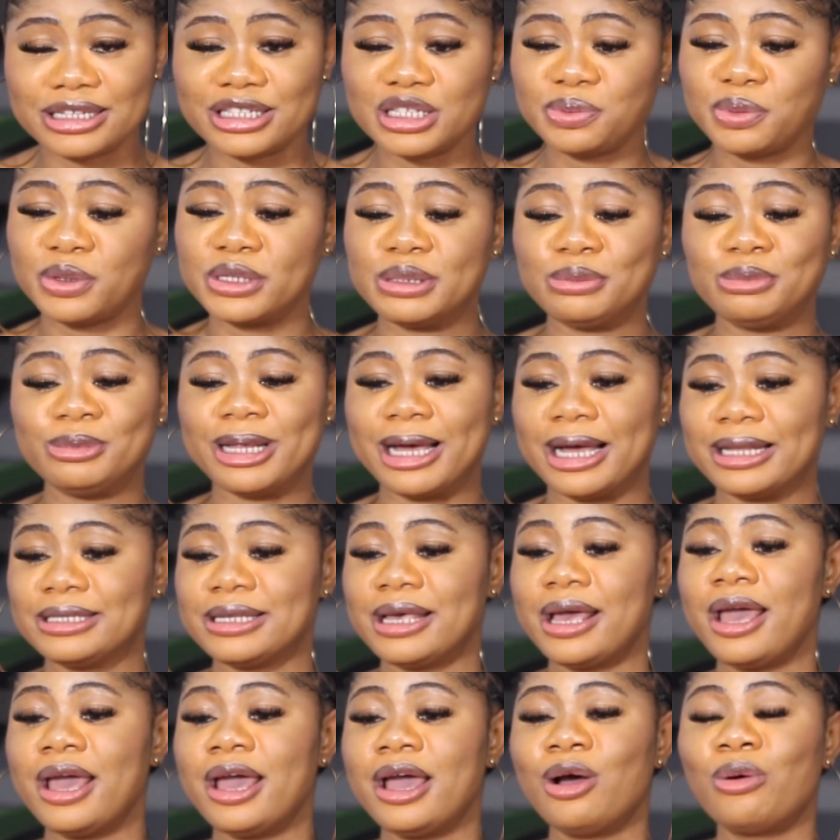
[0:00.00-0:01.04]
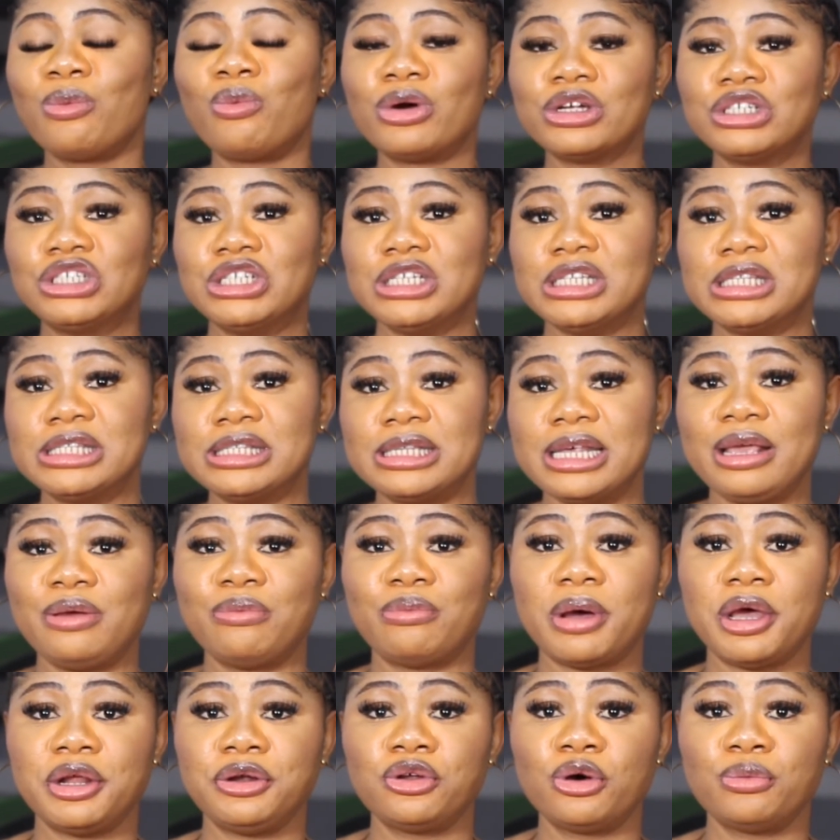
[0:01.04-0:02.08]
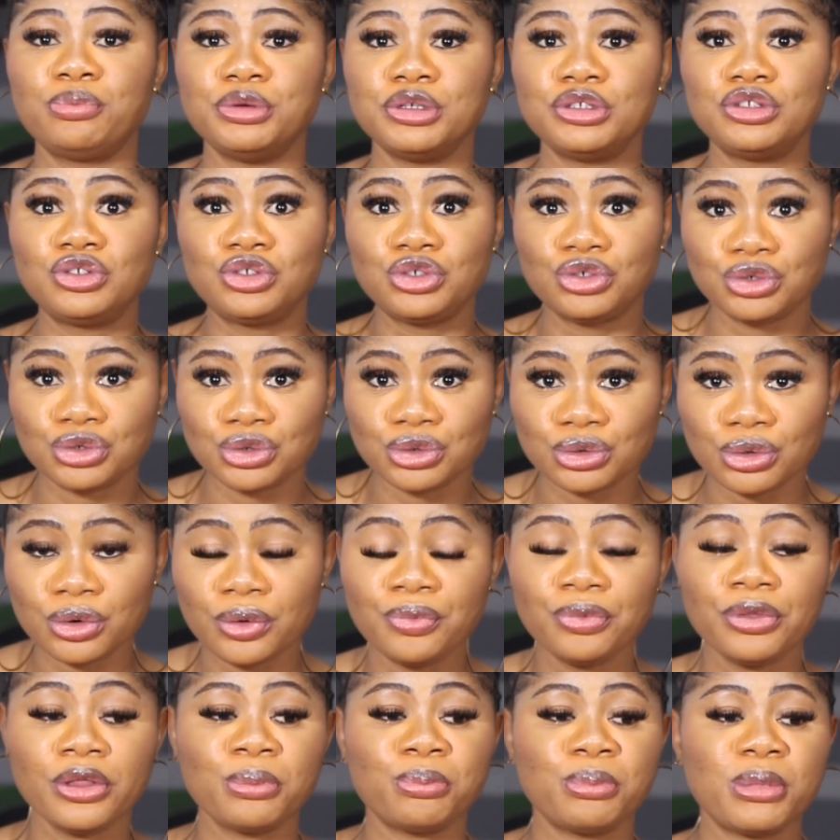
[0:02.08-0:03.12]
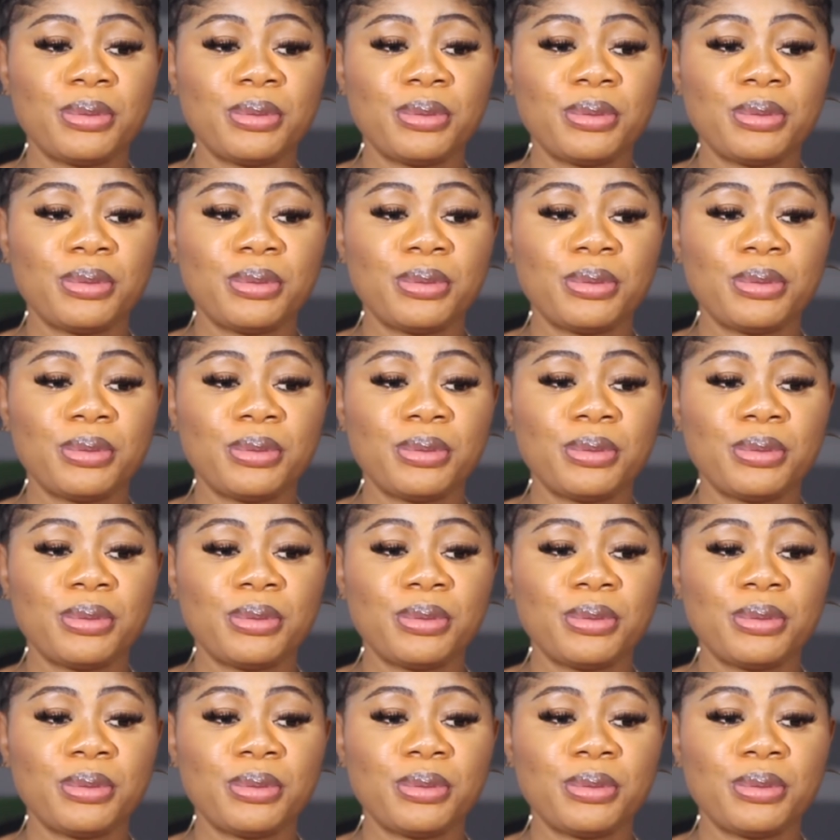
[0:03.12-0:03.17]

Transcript: It's possible that what she's saying might not be true.